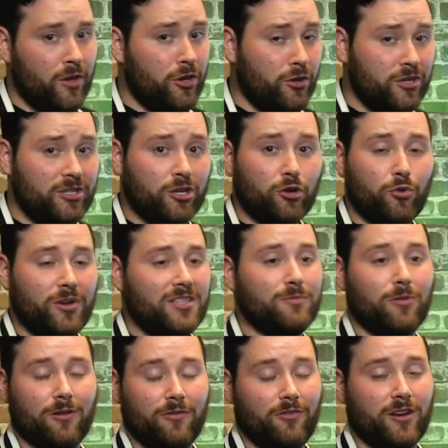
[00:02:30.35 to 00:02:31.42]
you just
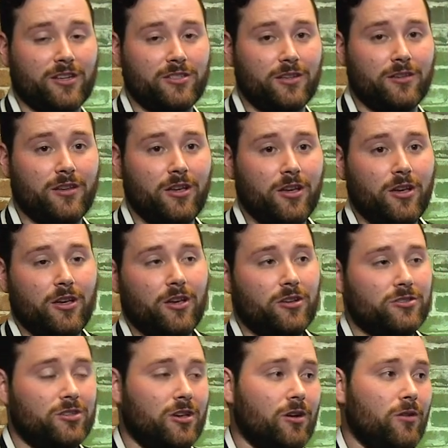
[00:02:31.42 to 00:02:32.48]
increase more friction.
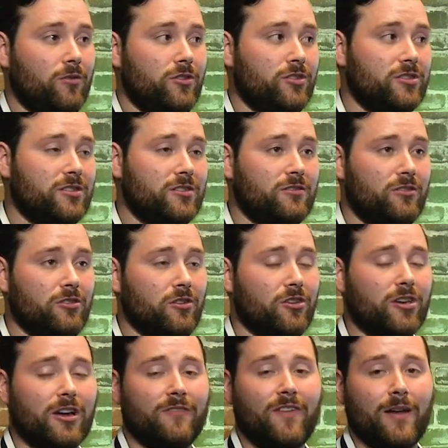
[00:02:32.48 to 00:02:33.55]
So you just,
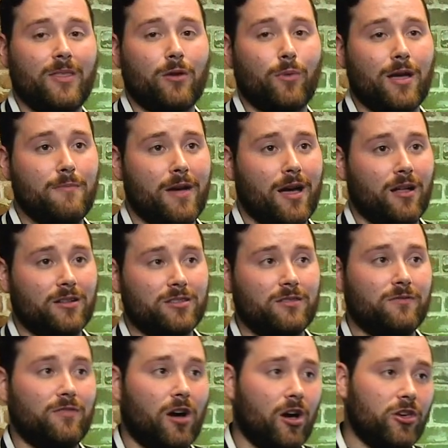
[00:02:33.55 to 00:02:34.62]
you got to find that right balance.
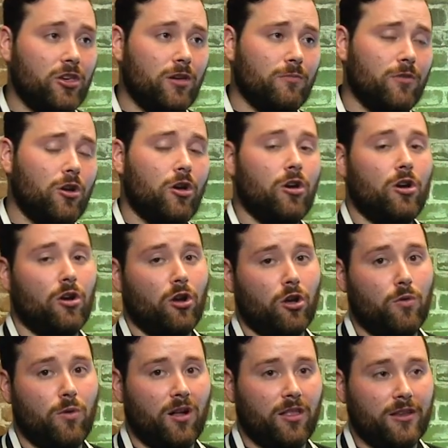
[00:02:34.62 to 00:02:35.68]
Volume or
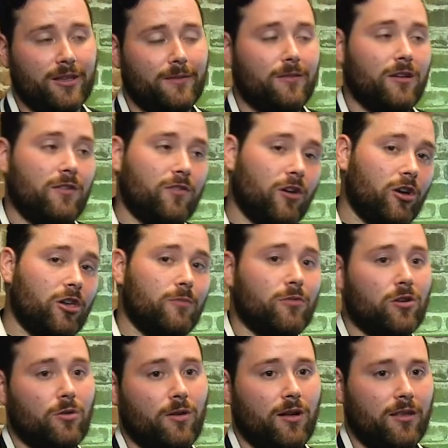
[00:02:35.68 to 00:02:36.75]
quality. Volume
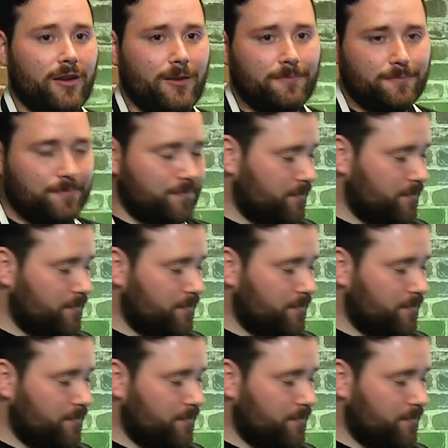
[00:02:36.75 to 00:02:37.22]
or quality.